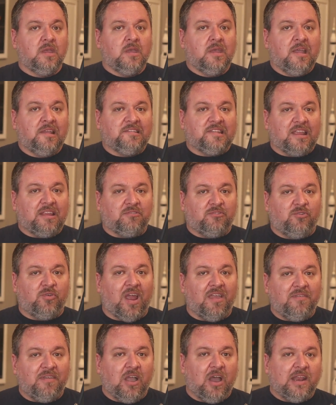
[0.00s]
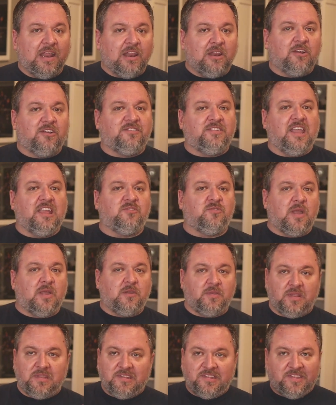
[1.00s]
It's like driving on interstates rather
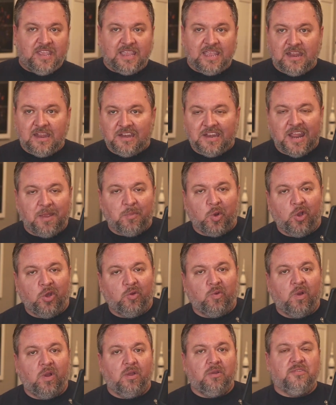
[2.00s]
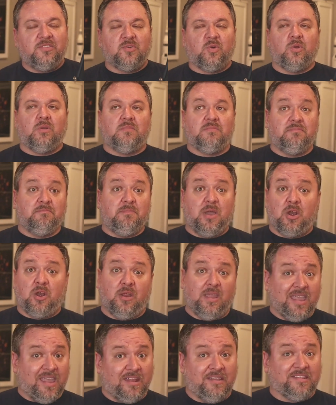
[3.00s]
than sticking to neighborhood roads, or better
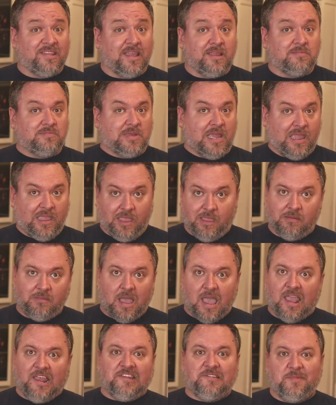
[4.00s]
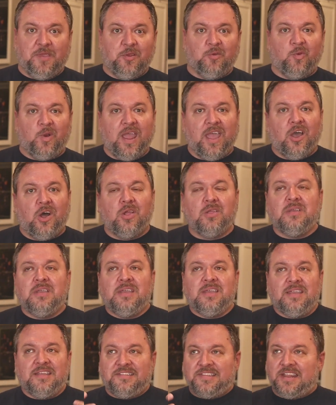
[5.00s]
yet, it's like taking high-speed rail
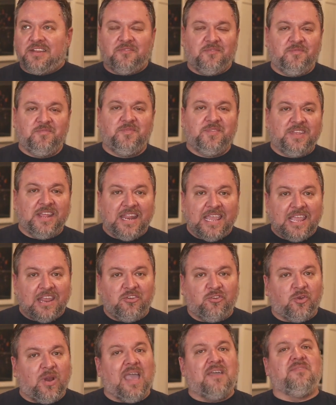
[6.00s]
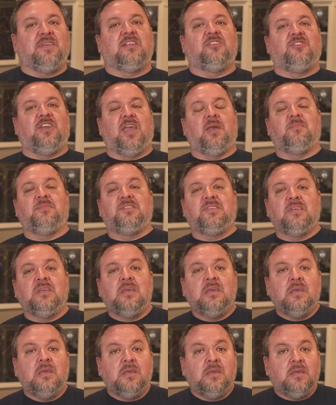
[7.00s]
instead of sitting in traffic jams.
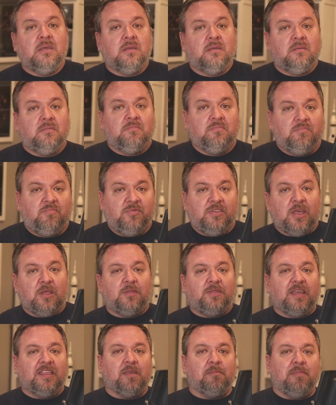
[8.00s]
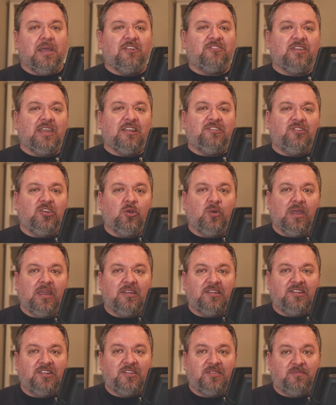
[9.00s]
The other thing that mesh gets you
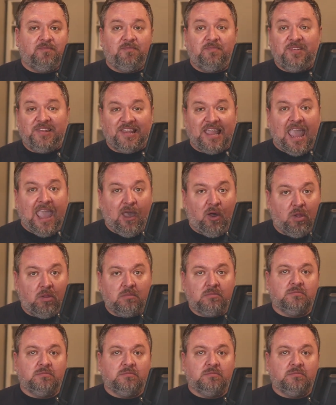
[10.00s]
is scale.